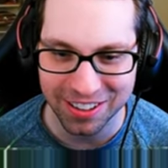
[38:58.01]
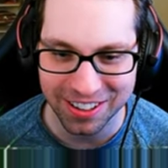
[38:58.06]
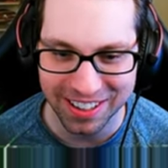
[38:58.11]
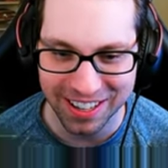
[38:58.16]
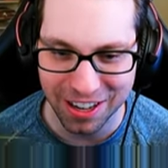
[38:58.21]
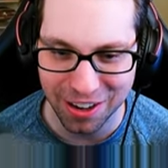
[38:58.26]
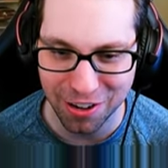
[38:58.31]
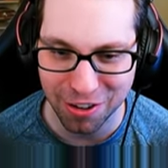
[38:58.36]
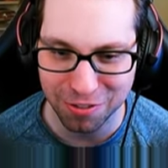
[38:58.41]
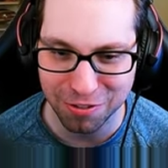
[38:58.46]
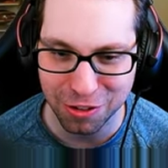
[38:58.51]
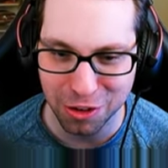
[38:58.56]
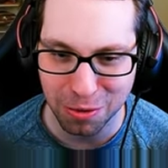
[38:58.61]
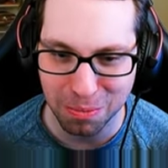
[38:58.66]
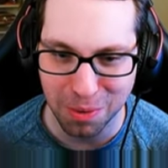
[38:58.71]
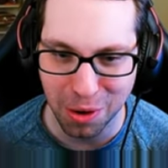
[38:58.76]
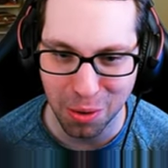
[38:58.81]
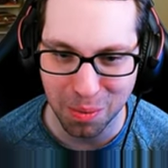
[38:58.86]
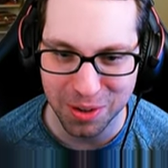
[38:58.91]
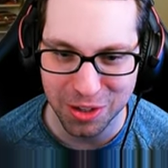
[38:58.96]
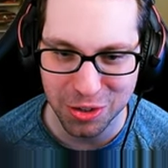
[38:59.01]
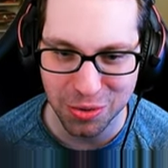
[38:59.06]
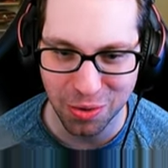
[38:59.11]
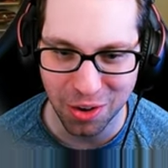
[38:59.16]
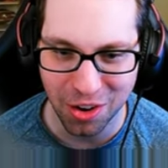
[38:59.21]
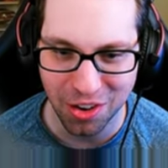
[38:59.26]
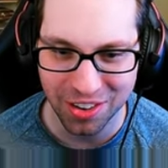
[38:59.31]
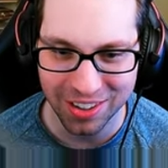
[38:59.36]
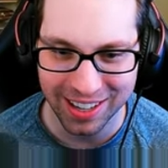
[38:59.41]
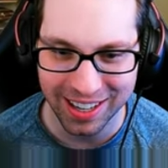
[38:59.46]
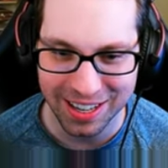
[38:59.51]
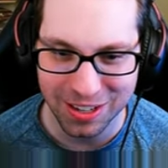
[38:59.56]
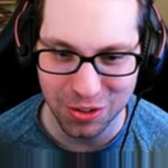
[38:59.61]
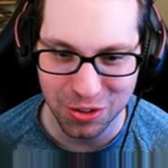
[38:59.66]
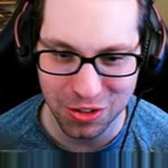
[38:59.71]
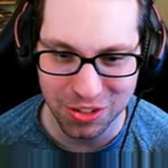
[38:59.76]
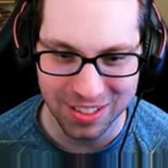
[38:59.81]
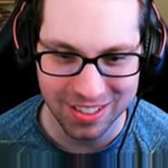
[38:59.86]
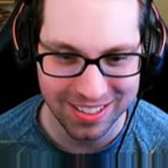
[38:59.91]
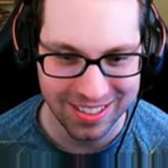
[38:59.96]
and there a few moments wrong i
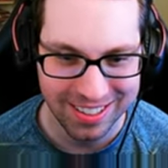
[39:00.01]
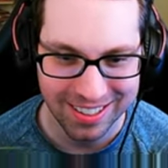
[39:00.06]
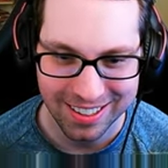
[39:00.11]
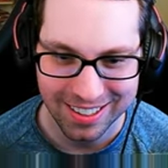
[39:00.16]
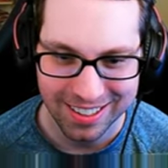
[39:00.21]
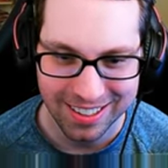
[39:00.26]
just